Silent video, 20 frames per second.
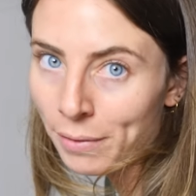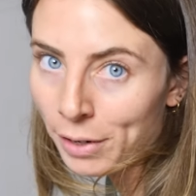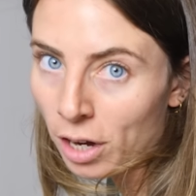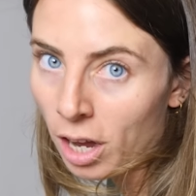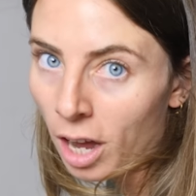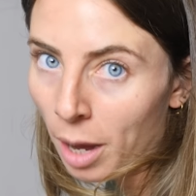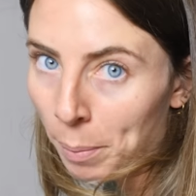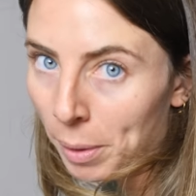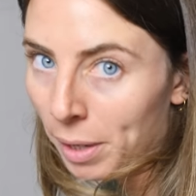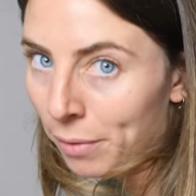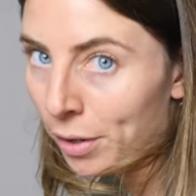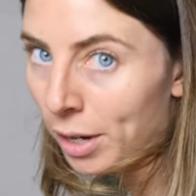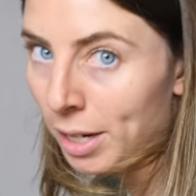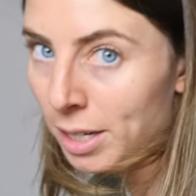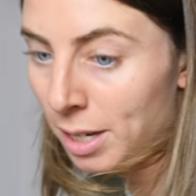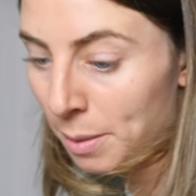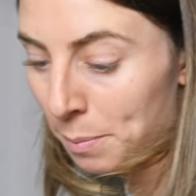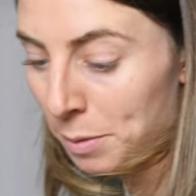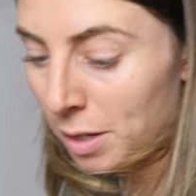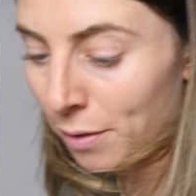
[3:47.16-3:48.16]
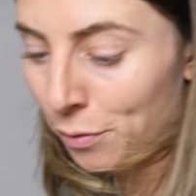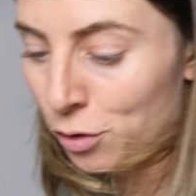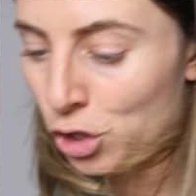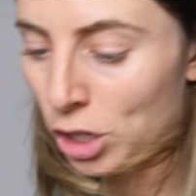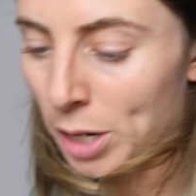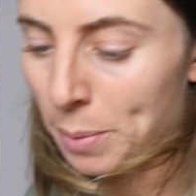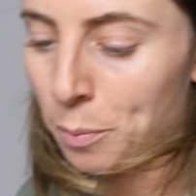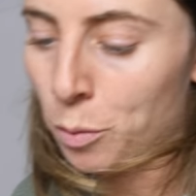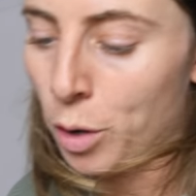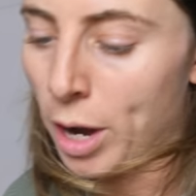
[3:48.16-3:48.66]
have a couple of items of
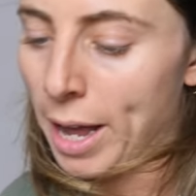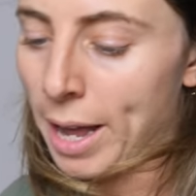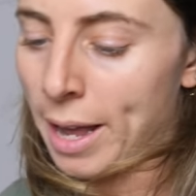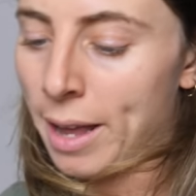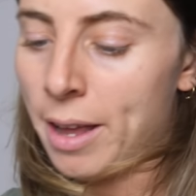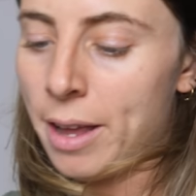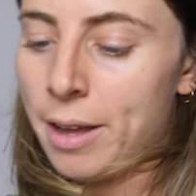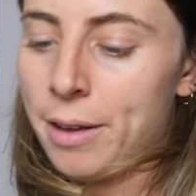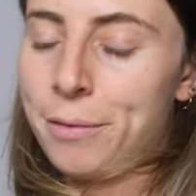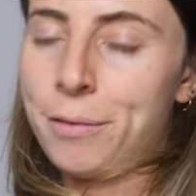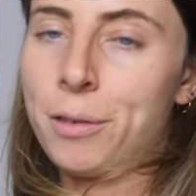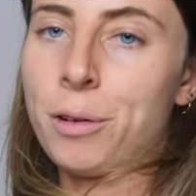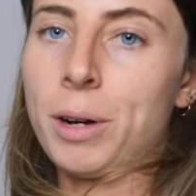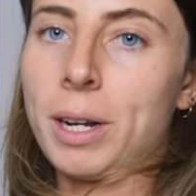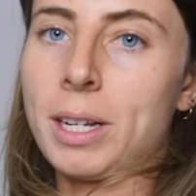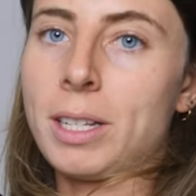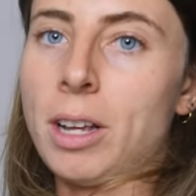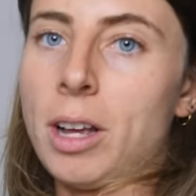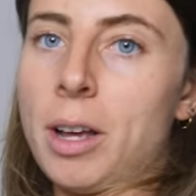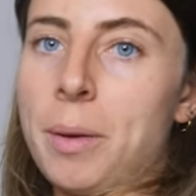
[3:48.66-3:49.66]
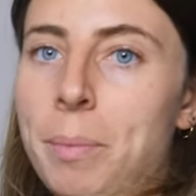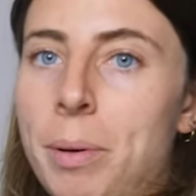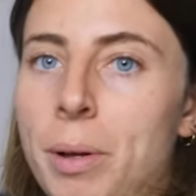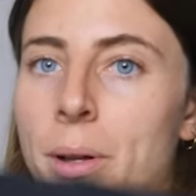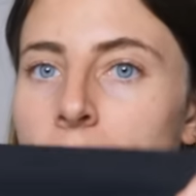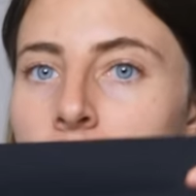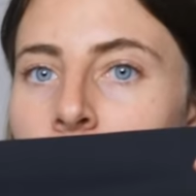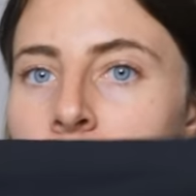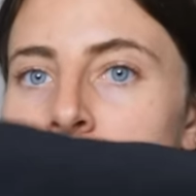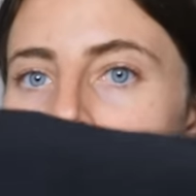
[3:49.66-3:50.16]
gym wear, for
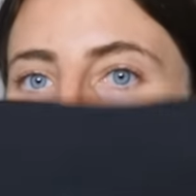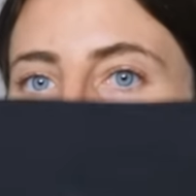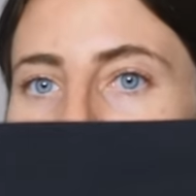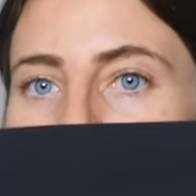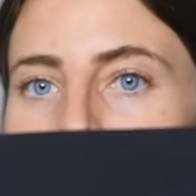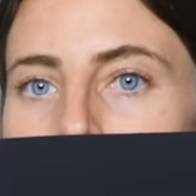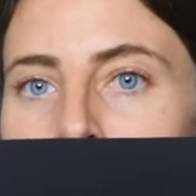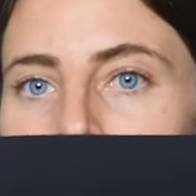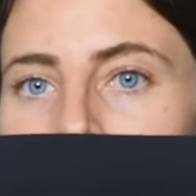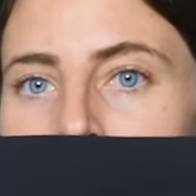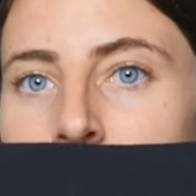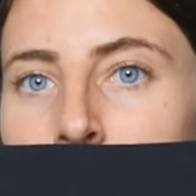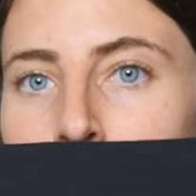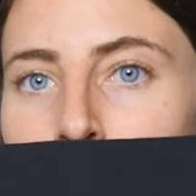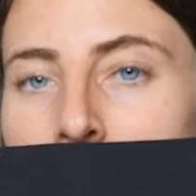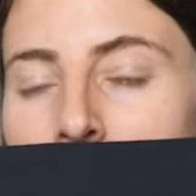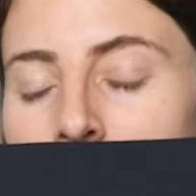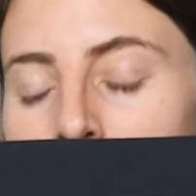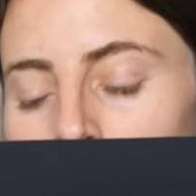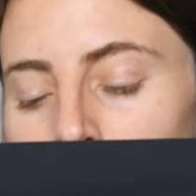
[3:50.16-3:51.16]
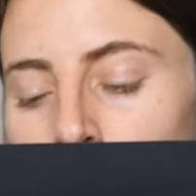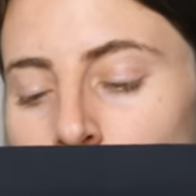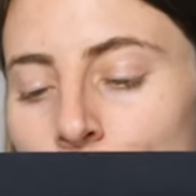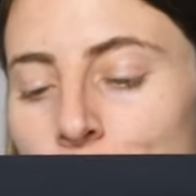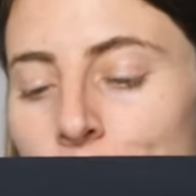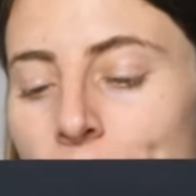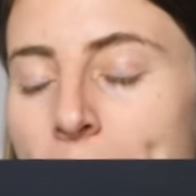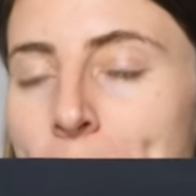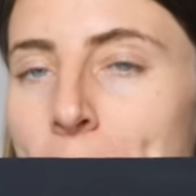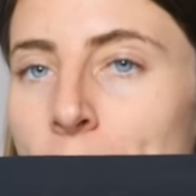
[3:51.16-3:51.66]
example, these black
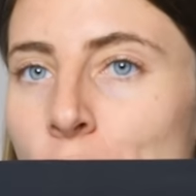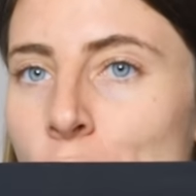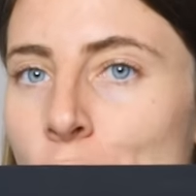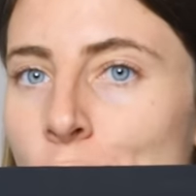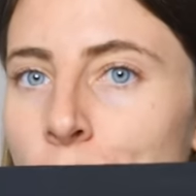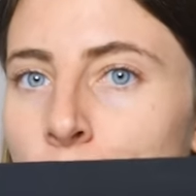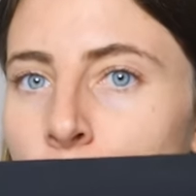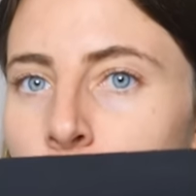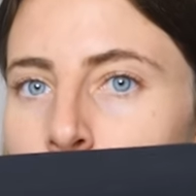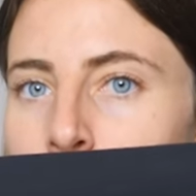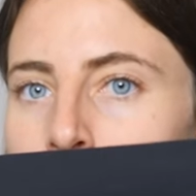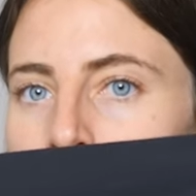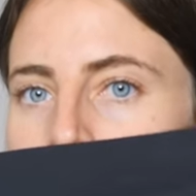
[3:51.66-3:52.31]
Lululemon shorts